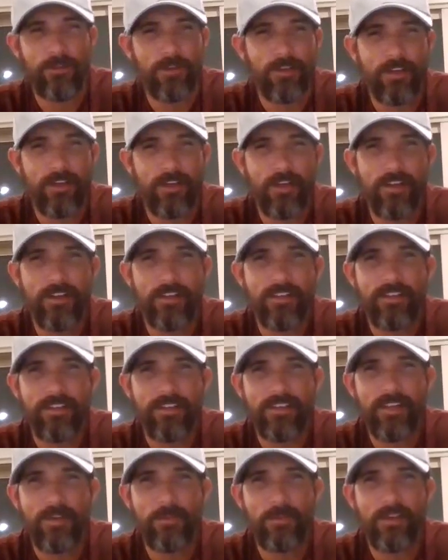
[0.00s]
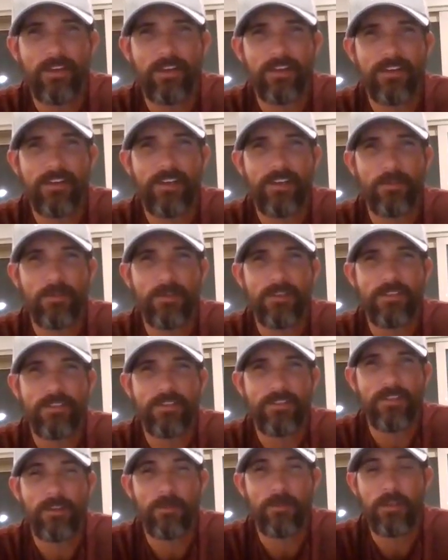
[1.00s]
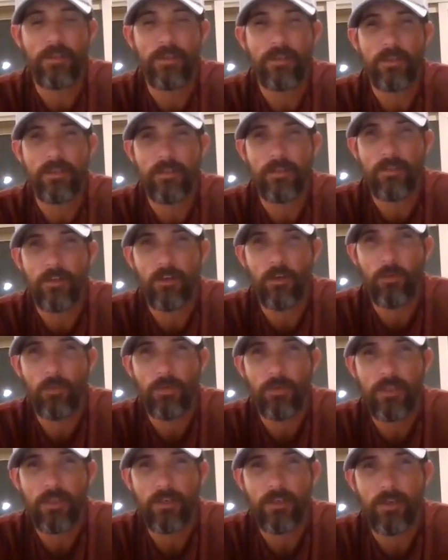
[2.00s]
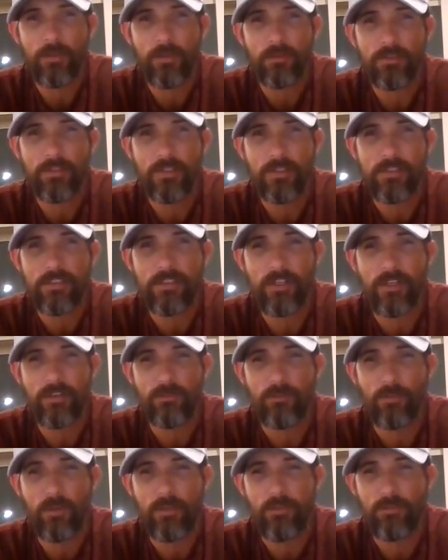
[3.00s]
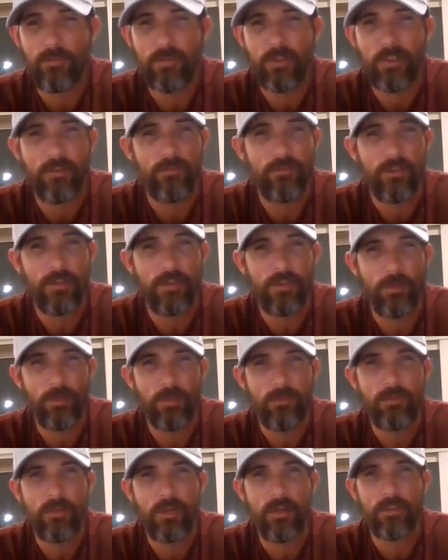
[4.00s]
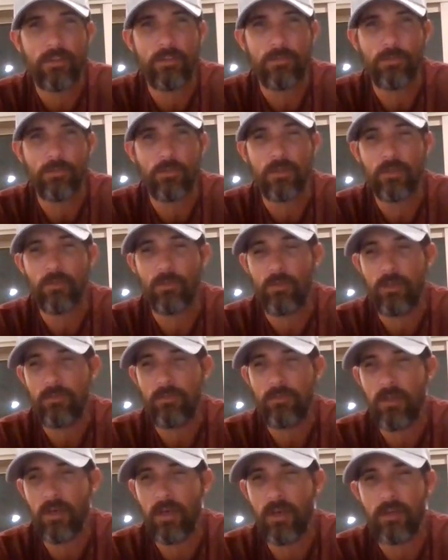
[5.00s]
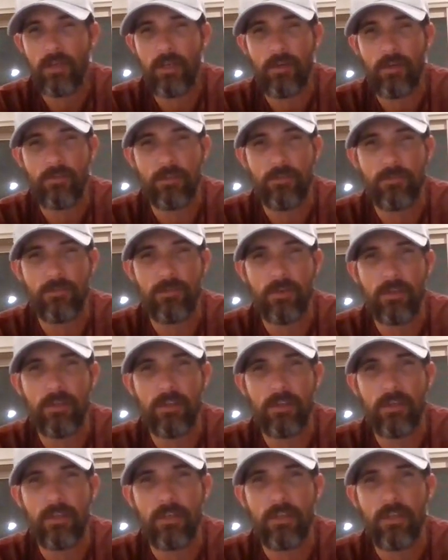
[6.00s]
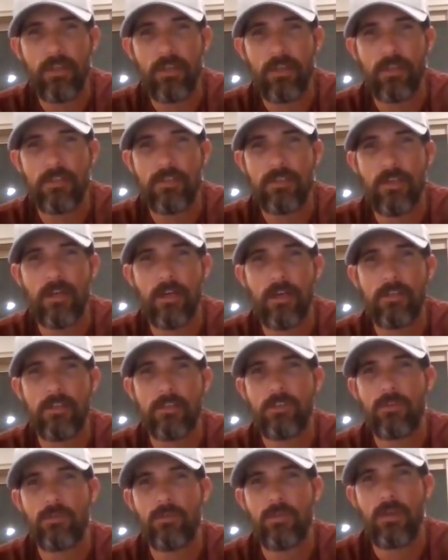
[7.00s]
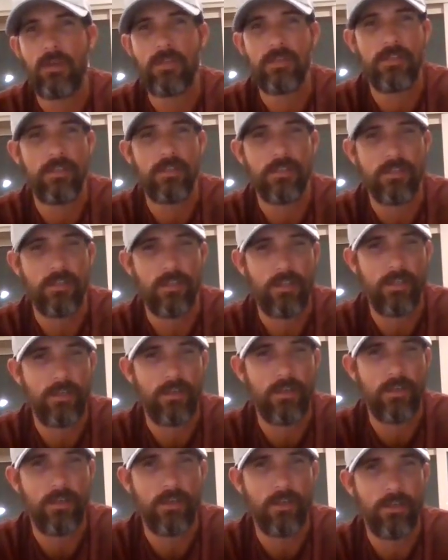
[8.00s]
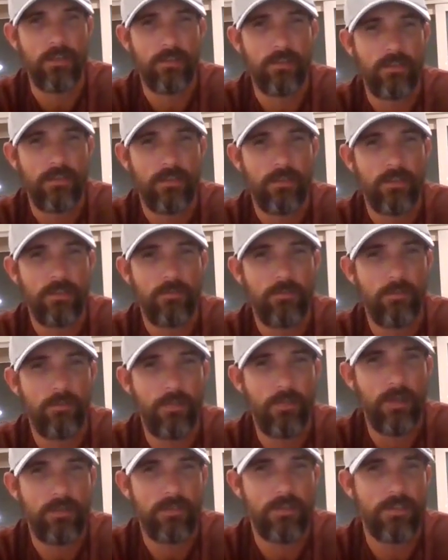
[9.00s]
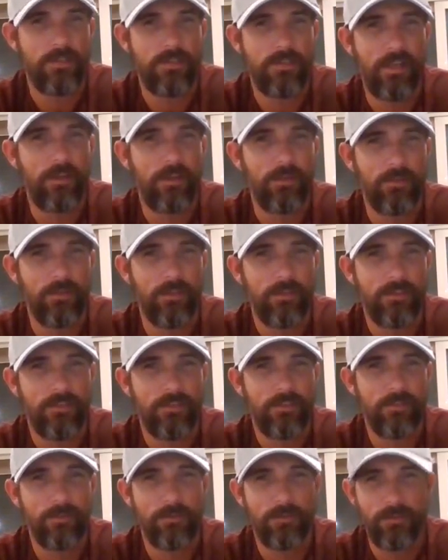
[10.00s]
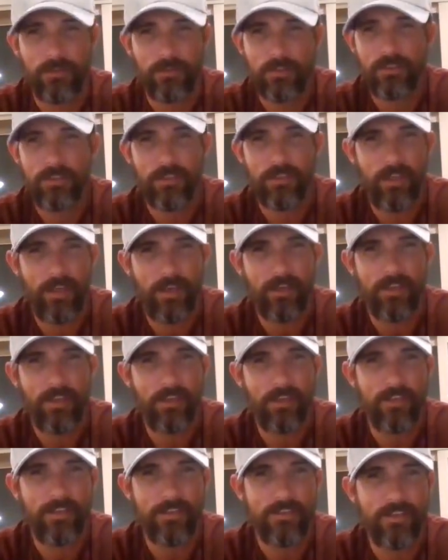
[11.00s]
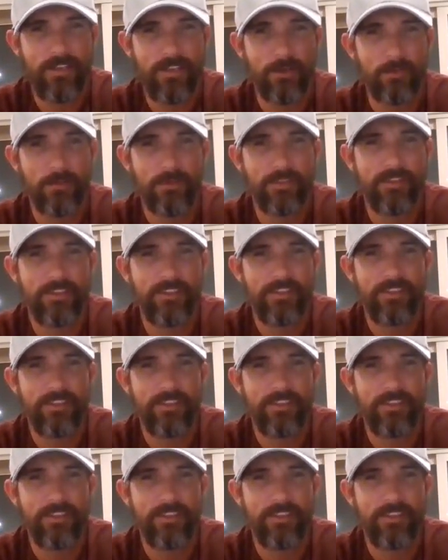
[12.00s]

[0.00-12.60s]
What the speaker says: thank you for letting me on here, because I mean, nobody knows this stuff. We've lived it. We've gone through it. We've gone after funding, and it's not as crazy as the internet makes it sound. So yeah, hit us up.